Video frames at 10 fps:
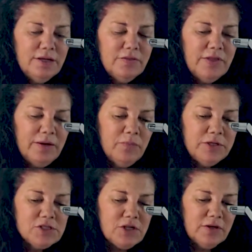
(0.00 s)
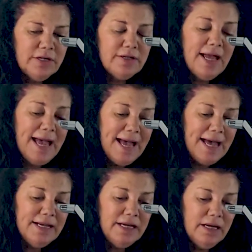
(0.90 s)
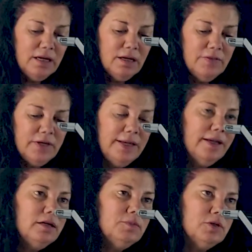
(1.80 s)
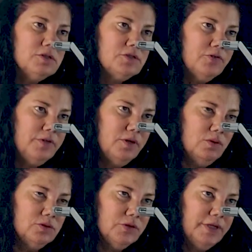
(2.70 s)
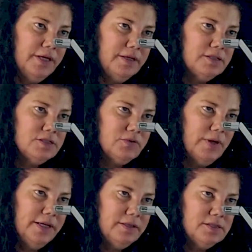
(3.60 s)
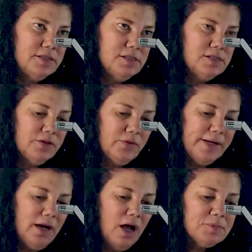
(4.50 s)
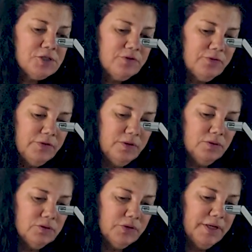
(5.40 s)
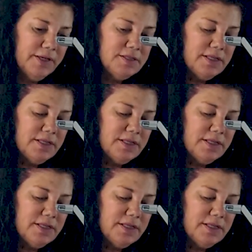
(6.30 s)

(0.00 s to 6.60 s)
that we started adding the animals for the older kids, right? This is a great option for the older kids.